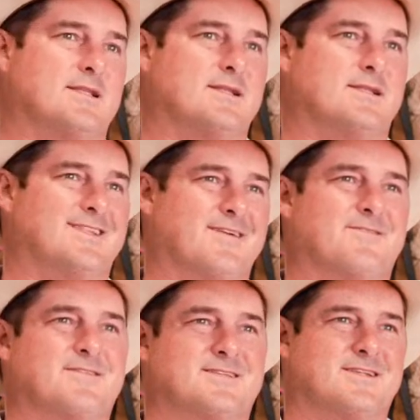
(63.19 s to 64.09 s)
the
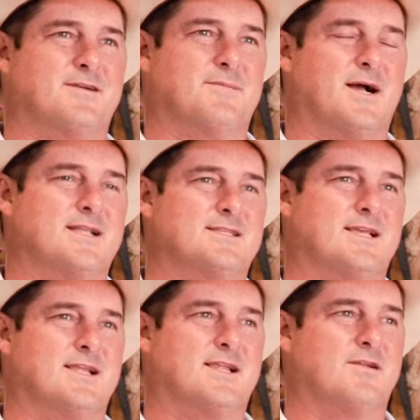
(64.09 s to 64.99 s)
difference in your
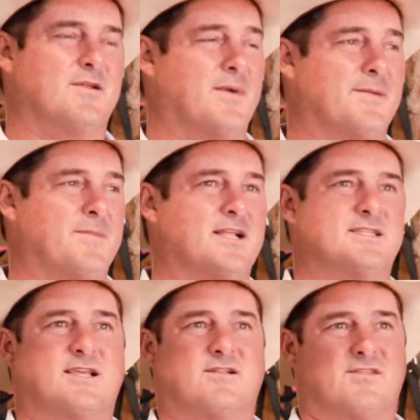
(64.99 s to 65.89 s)
mindset. My
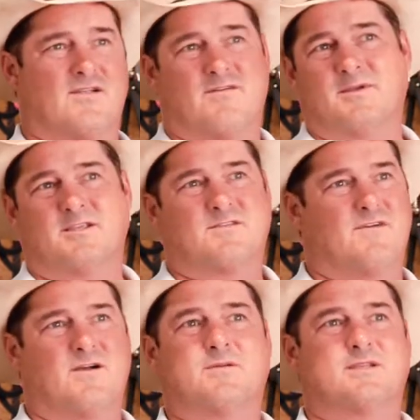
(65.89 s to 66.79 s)
mindset will never be as
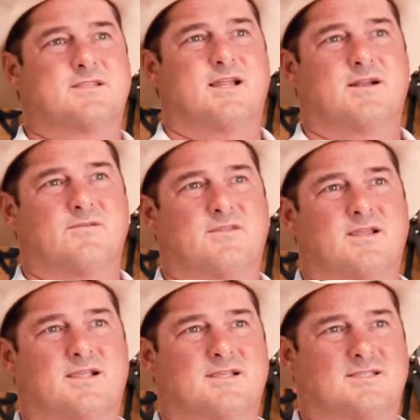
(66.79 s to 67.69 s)
focused, I don't
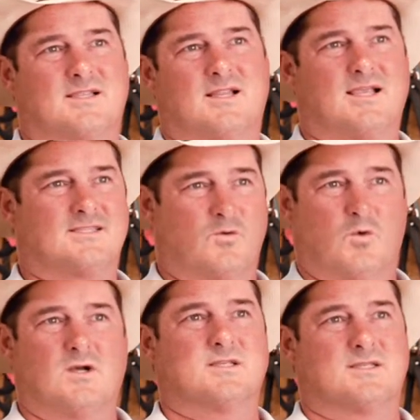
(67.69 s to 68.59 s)
think, as it
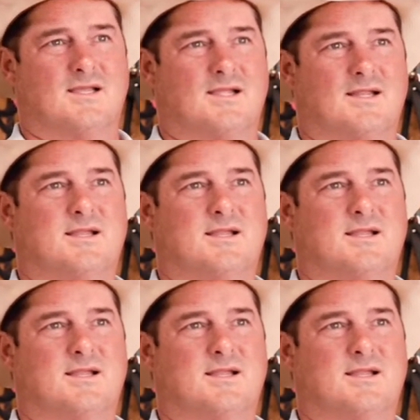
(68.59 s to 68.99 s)
was then.